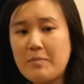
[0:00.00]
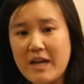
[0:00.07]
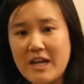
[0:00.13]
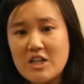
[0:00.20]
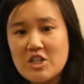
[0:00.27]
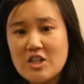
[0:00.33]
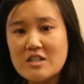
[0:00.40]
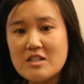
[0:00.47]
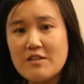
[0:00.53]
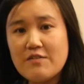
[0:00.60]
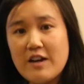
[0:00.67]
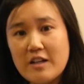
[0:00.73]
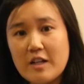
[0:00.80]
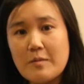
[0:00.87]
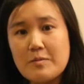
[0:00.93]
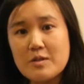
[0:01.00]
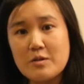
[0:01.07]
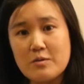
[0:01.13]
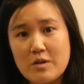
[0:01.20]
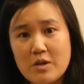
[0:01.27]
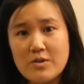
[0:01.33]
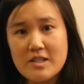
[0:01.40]
a patient develops
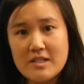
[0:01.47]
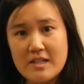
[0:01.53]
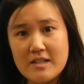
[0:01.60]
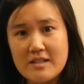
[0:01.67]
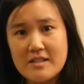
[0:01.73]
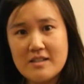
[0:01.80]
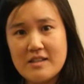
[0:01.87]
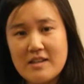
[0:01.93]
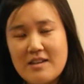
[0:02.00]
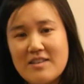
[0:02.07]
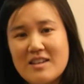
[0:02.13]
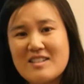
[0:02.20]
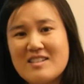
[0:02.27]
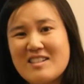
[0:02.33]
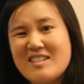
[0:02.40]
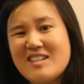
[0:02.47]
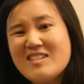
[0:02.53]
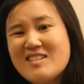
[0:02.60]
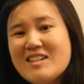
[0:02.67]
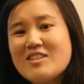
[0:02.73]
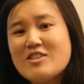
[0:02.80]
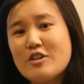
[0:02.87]
cirrhosis, the
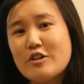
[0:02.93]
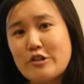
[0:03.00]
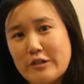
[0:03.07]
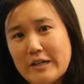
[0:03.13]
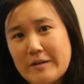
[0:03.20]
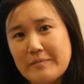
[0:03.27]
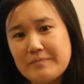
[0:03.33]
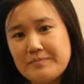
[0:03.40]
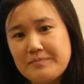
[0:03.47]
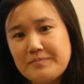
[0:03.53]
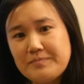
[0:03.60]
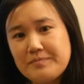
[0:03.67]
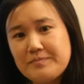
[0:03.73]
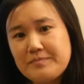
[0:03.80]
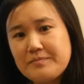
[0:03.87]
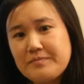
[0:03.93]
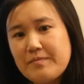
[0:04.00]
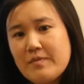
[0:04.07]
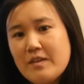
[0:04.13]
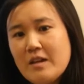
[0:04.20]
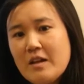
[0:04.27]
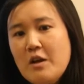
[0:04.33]
statistics are grim.
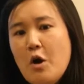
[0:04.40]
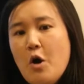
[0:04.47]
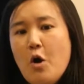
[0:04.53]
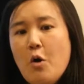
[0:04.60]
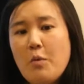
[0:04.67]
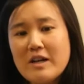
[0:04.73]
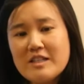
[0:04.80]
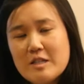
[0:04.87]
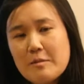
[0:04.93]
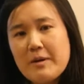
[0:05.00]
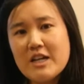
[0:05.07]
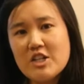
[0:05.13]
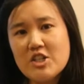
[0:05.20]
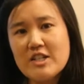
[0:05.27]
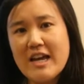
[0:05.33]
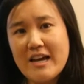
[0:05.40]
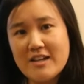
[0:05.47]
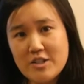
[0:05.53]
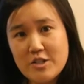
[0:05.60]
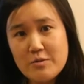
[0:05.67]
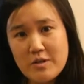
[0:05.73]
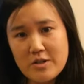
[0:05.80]
Once a patient
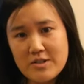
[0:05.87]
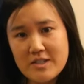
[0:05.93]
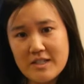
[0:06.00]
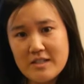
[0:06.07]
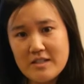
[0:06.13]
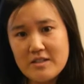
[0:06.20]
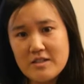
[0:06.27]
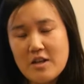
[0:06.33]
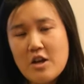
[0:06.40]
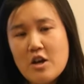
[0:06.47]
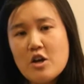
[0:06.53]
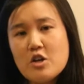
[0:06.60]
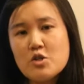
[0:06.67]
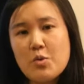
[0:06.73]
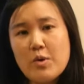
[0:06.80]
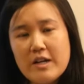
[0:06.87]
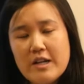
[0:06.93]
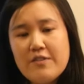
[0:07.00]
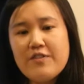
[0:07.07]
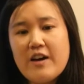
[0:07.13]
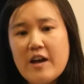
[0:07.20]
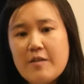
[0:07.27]
has cirrhosis,
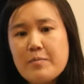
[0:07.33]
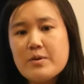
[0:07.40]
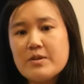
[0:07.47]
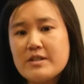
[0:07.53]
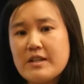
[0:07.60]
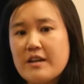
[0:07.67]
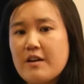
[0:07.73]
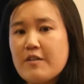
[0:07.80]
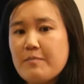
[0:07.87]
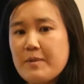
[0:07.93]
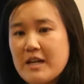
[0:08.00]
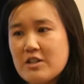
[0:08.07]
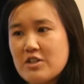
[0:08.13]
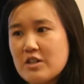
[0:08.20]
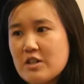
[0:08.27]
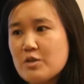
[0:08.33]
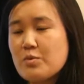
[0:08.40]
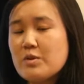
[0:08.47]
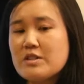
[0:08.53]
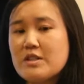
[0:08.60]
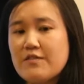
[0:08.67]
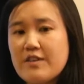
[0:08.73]
25% of patients
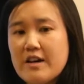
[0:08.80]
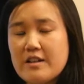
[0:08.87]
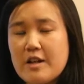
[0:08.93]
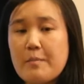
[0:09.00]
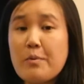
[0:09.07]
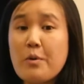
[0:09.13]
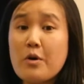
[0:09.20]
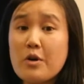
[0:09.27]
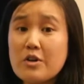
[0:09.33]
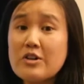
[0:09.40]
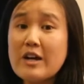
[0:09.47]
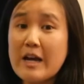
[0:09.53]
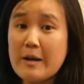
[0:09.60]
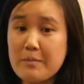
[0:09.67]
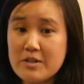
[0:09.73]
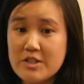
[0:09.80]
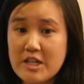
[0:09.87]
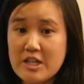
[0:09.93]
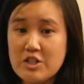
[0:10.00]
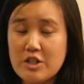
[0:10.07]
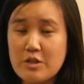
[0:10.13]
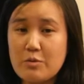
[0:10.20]
will develop portal
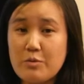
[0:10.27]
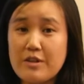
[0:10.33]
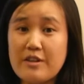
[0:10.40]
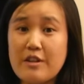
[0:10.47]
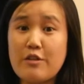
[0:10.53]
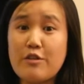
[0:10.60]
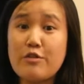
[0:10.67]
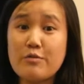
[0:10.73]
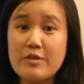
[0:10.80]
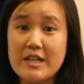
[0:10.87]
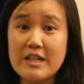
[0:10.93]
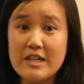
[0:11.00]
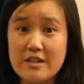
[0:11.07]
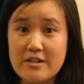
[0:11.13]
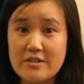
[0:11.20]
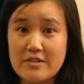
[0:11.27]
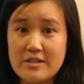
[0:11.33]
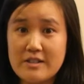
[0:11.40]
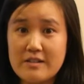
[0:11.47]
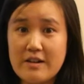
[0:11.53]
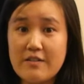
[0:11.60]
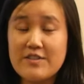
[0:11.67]
hypertension within three
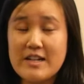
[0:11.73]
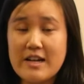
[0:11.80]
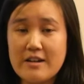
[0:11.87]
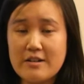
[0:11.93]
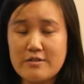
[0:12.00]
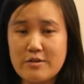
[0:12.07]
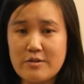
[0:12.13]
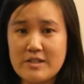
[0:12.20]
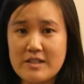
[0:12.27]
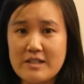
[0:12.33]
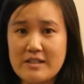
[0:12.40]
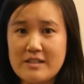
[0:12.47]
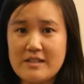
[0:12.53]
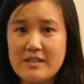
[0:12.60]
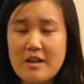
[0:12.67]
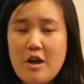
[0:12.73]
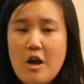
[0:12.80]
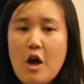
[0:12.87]
years of diagnosis.